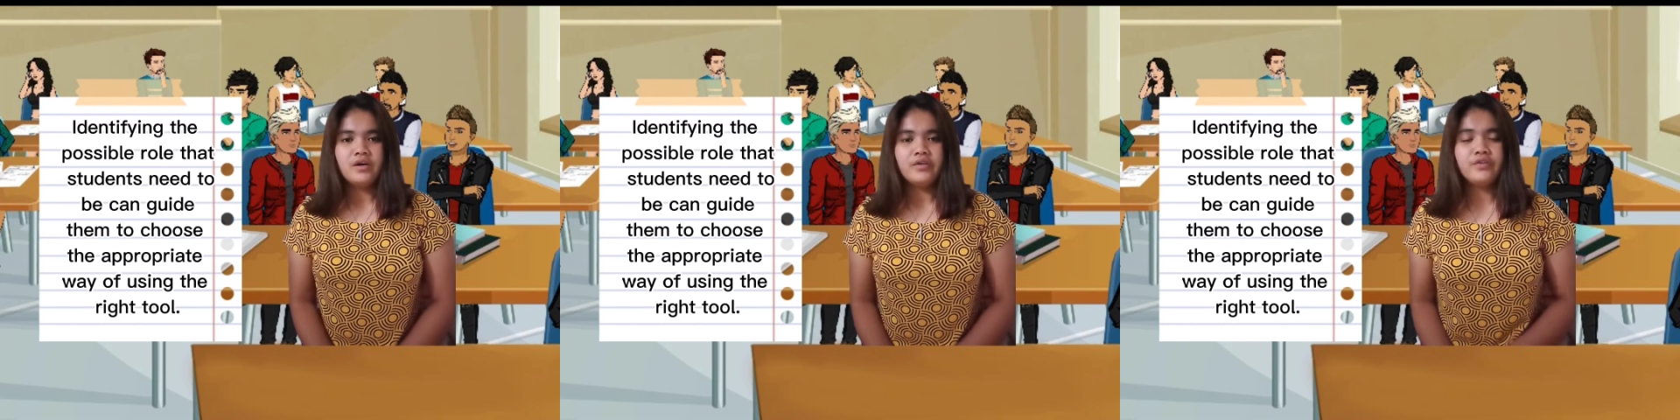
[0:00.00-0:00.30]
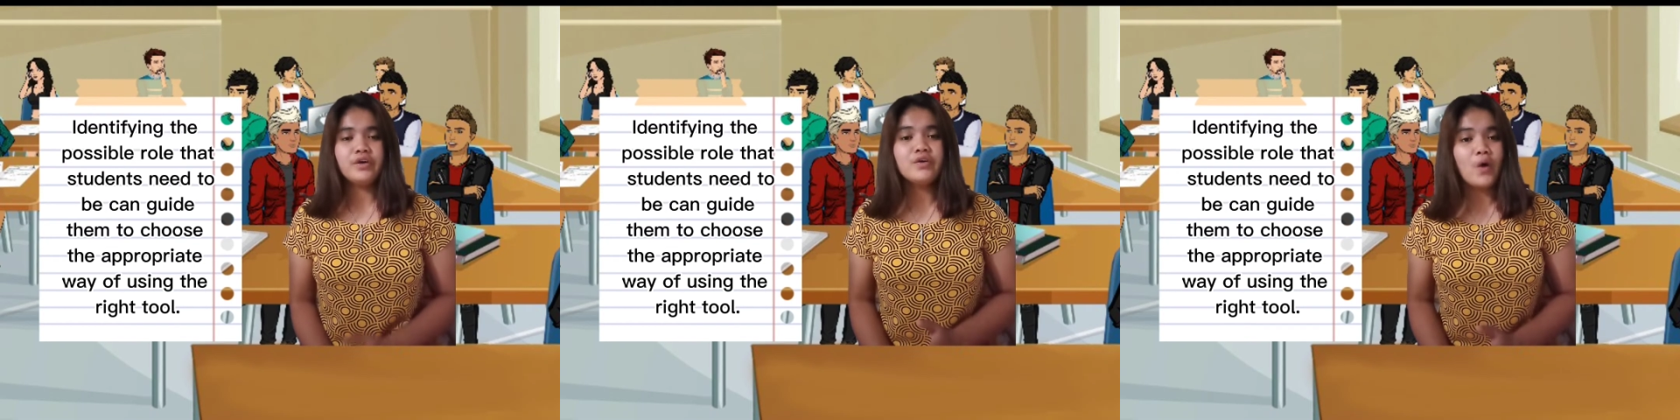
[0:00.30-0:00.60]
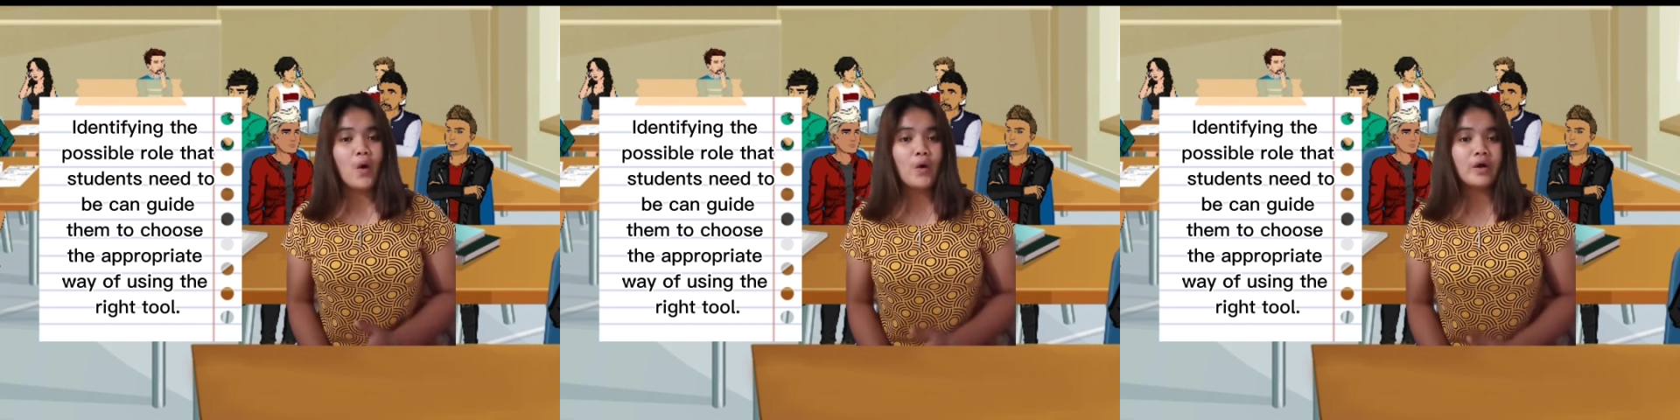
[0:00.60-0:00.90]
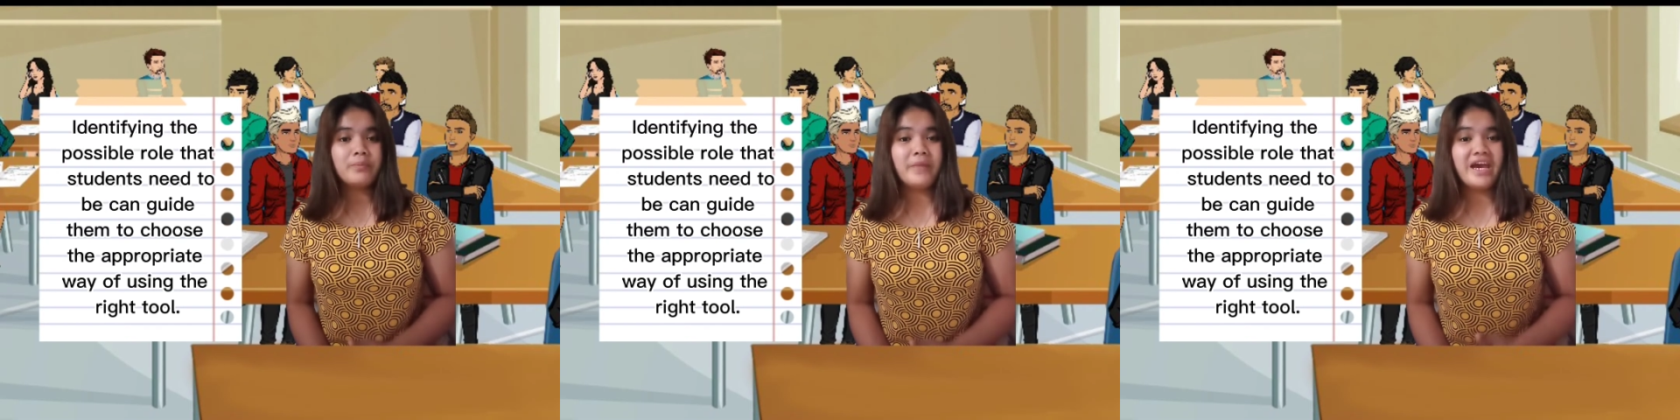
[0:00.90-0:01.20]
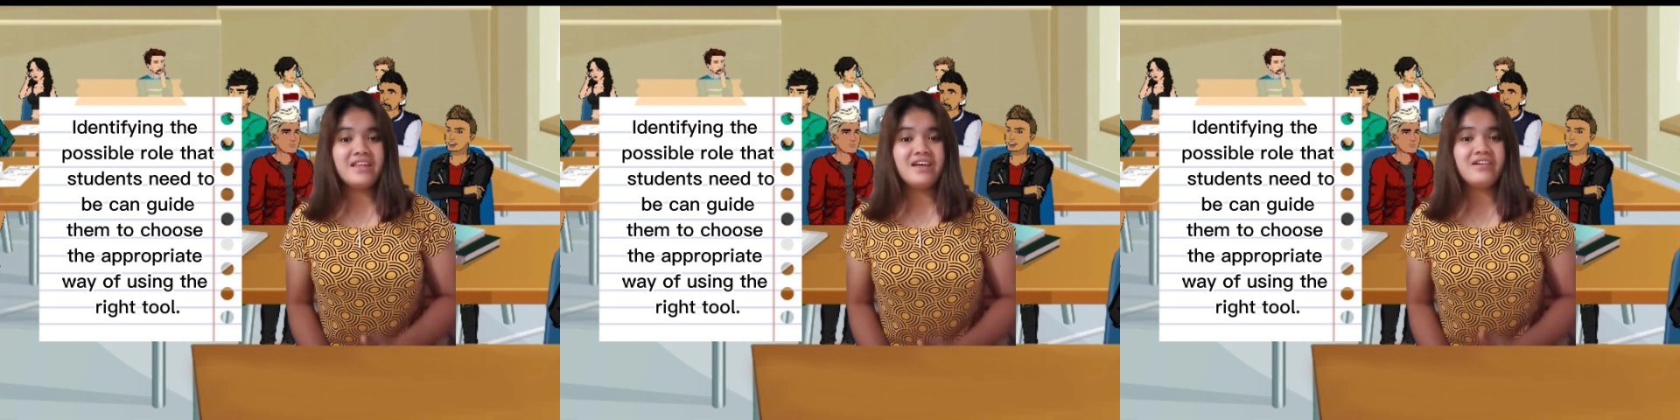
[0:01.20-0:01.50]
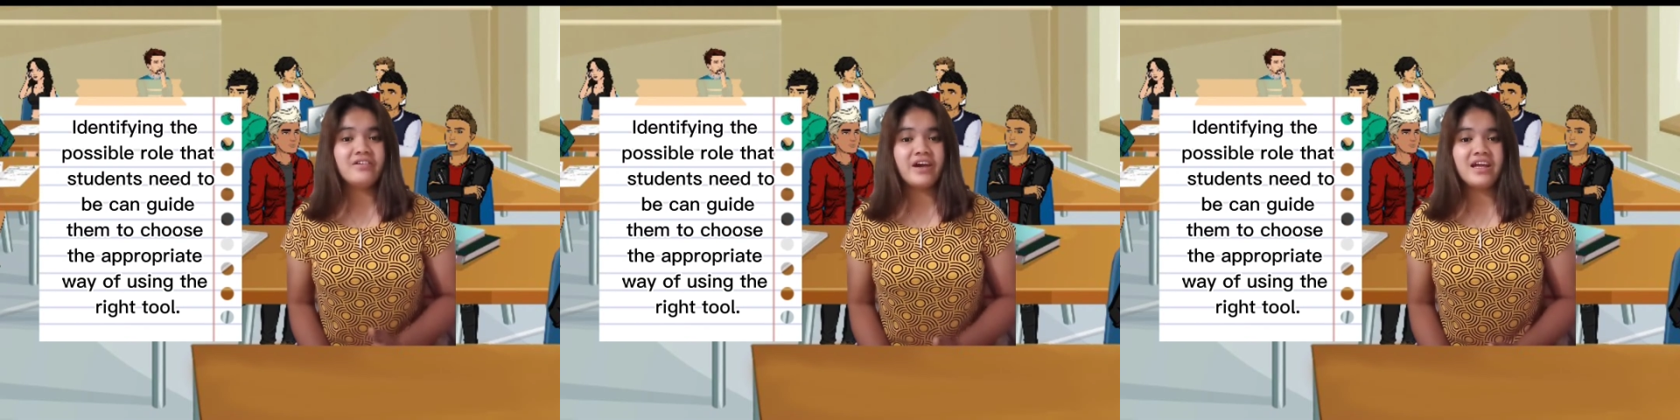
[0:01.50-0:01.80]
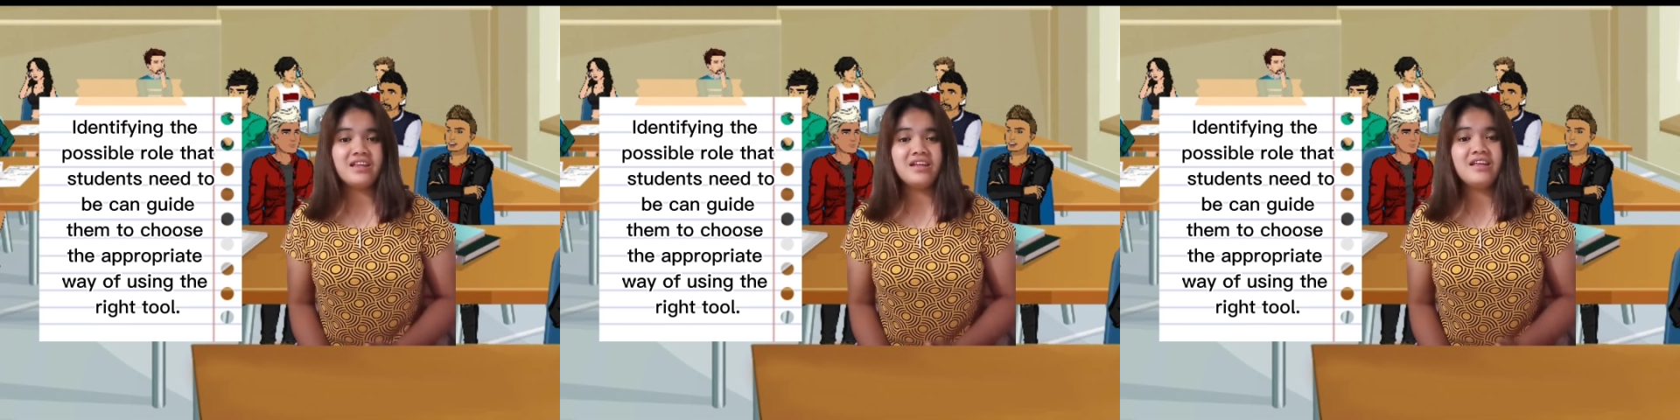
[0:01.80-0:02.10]
There are many
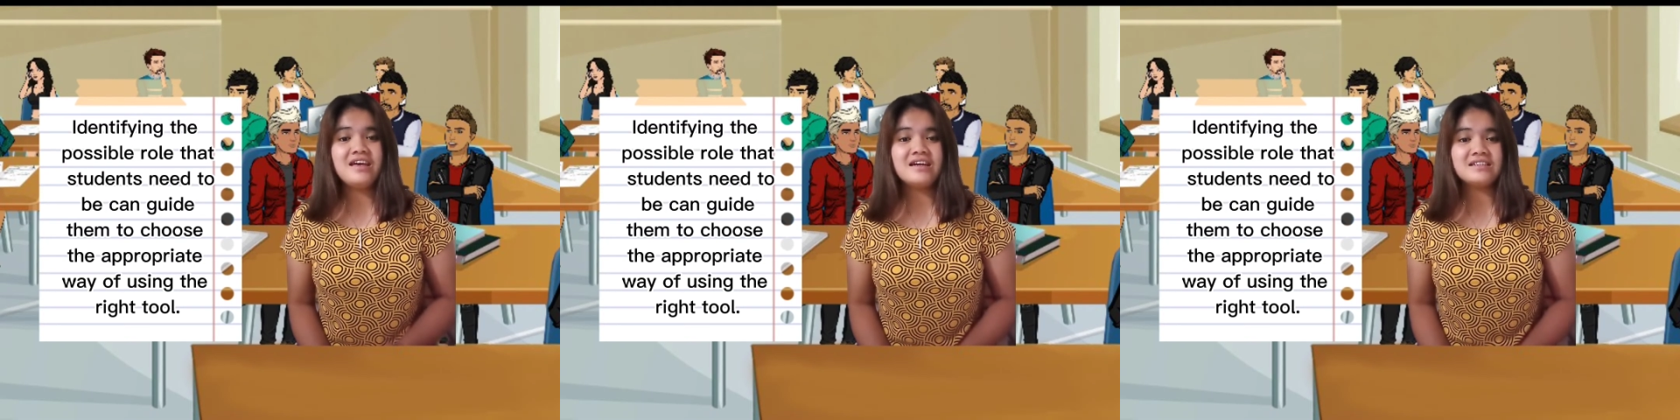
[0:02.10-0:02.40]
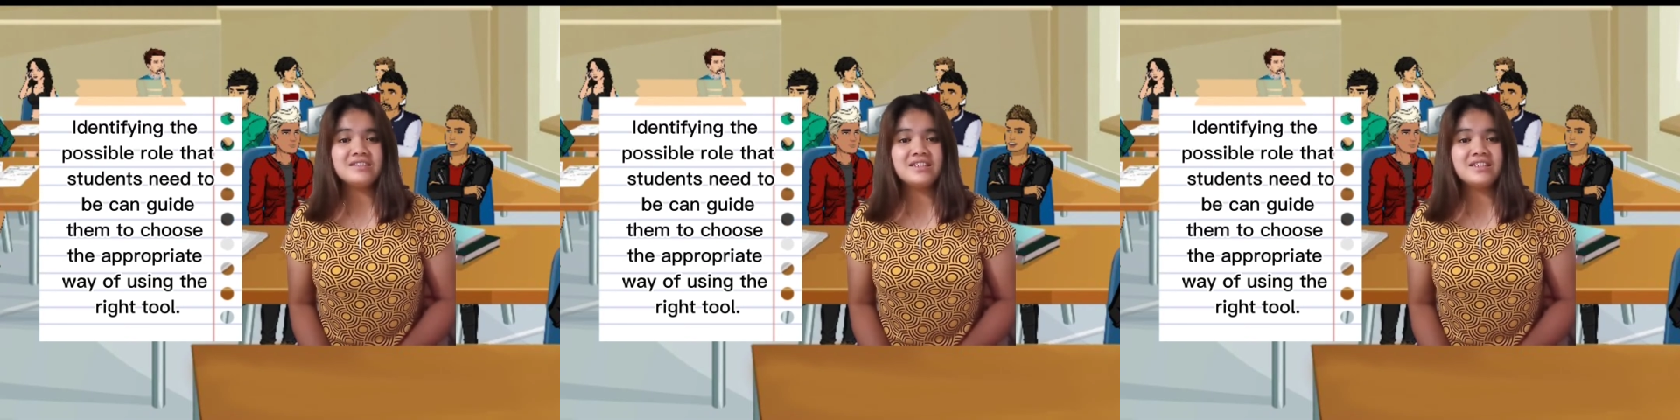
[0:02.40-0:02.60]
great ideas